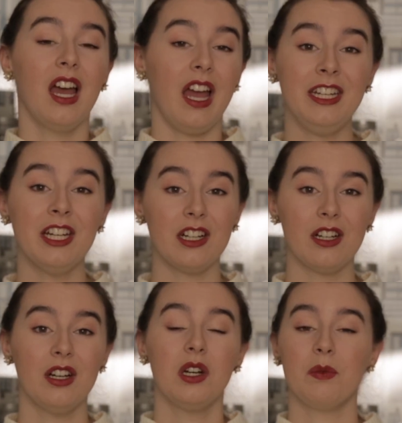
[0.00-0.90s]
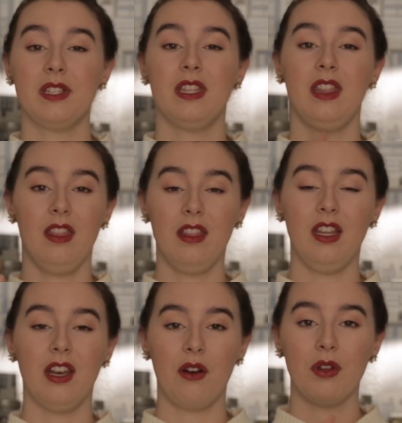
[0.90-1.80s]
a year was,
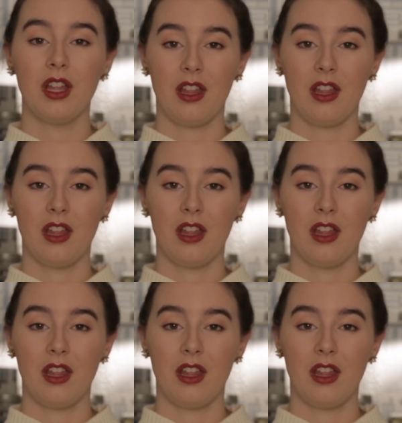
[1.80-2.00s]
you know,